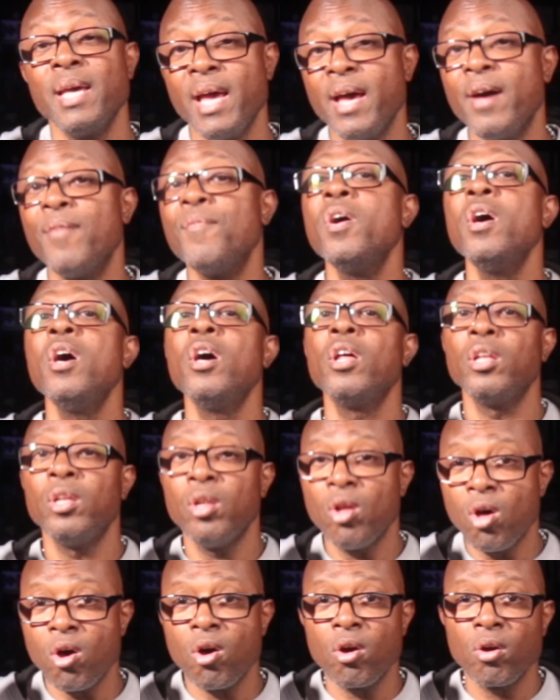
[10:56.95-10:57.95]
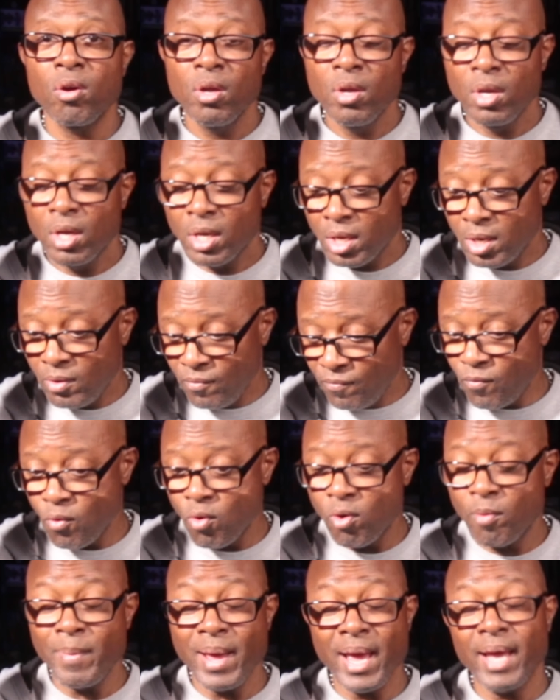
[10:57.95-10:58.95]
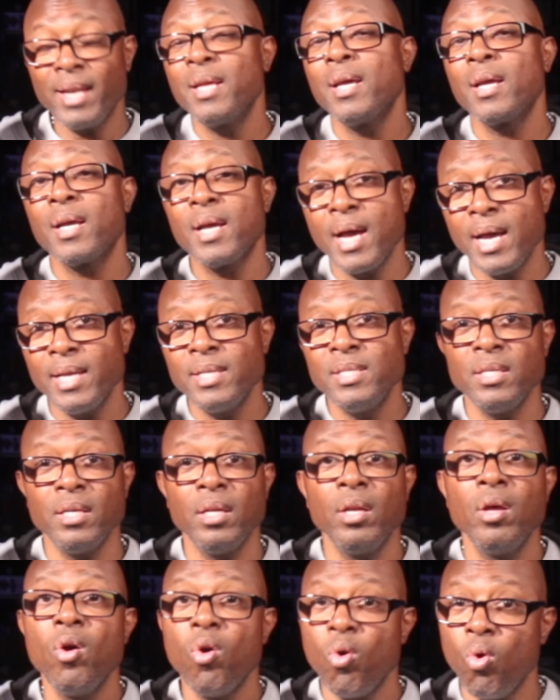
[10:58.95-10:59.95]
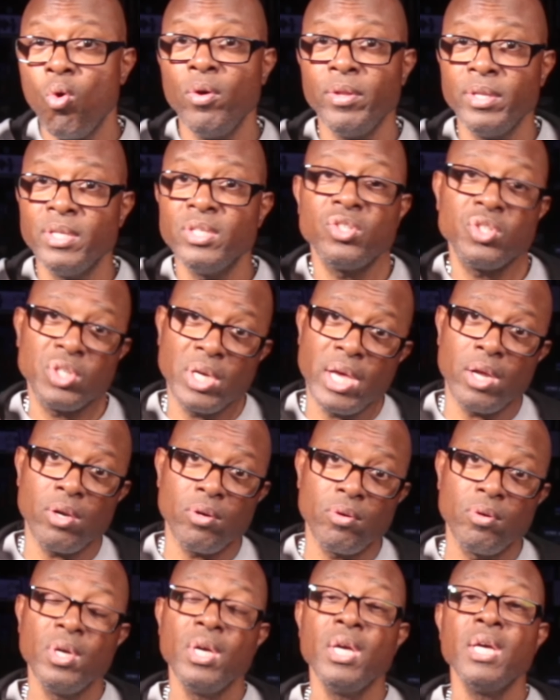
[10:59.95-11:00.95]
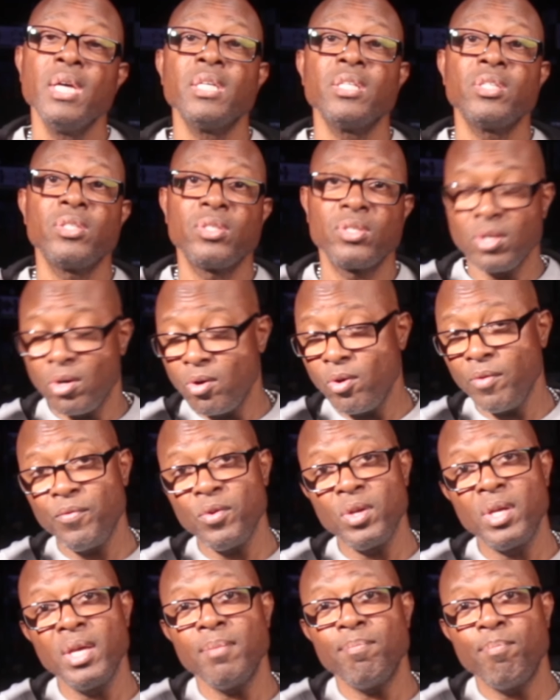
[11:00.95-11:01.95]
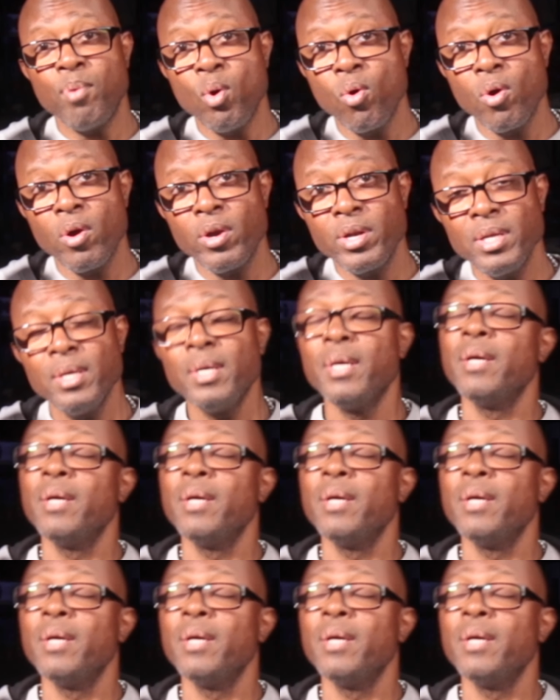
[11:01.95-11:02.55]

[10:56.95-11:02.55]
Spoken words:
have long format content on this channel. So if you get bored,